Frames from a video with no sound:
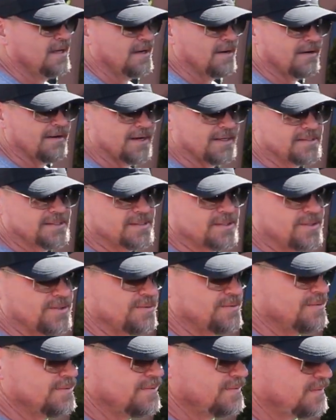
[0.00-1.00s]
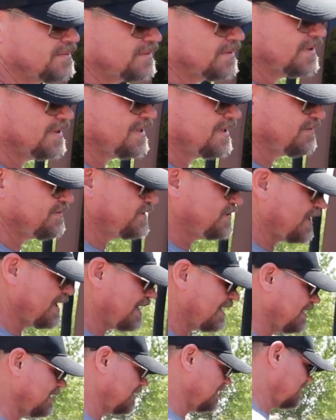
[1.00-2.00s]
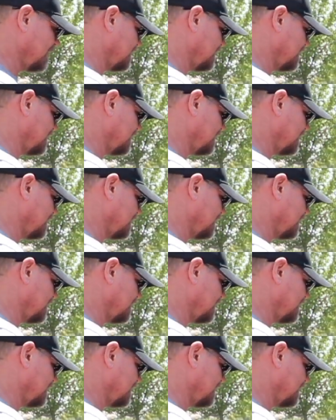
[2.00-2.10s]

All right, so enough chatting.